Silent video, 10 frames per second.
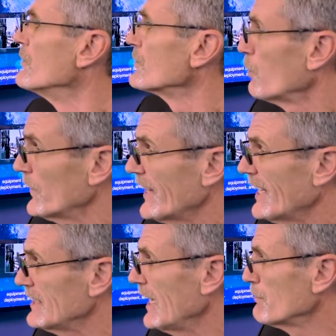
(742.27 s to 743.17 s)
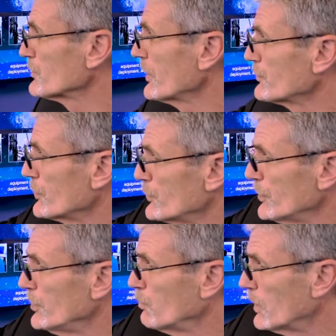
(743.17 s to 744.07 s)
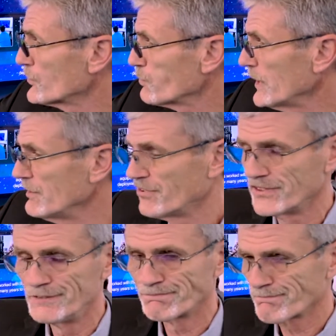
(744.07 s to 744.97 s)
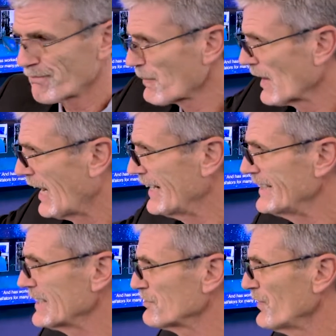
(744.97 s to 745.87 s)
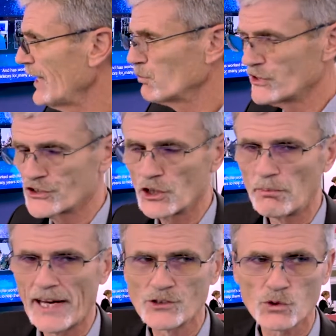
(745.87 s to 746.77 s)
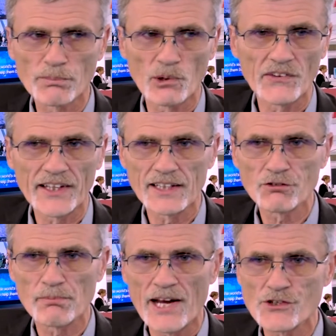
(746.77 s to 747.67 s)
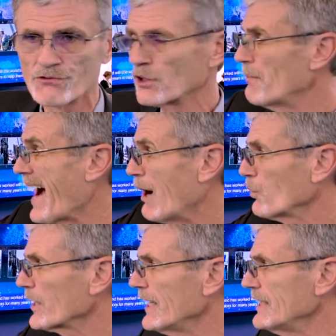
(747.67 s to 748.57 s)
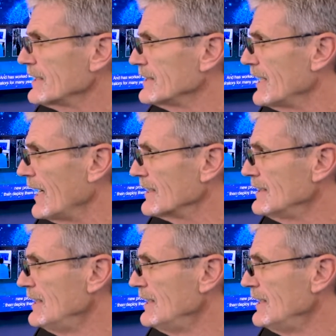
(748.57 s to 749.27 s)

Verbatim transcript: So what that enables us to do, once we've identified which domains we're pulling the information from, how we're getting the data,